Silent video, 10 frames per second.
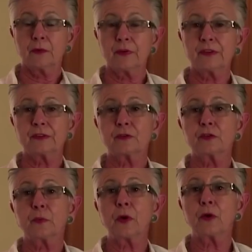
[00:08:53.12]
Professor
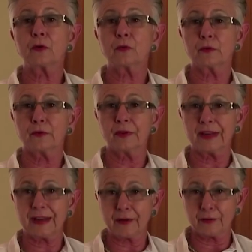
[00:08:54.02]
Chris Barnard was
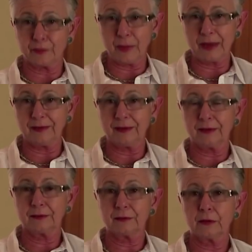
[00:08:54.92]
very
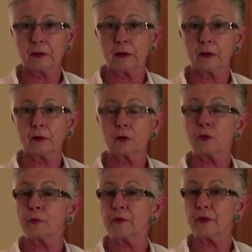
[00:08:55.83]
charismatic. He
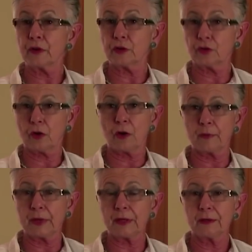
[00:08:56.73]
could be very
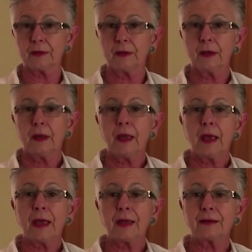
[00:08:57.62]
charming.
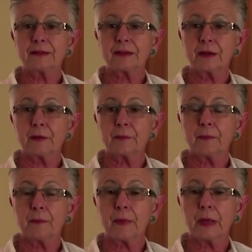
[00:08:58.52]
And
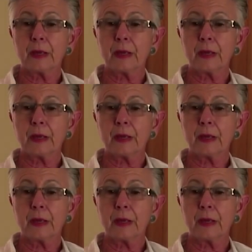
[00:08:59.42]
um,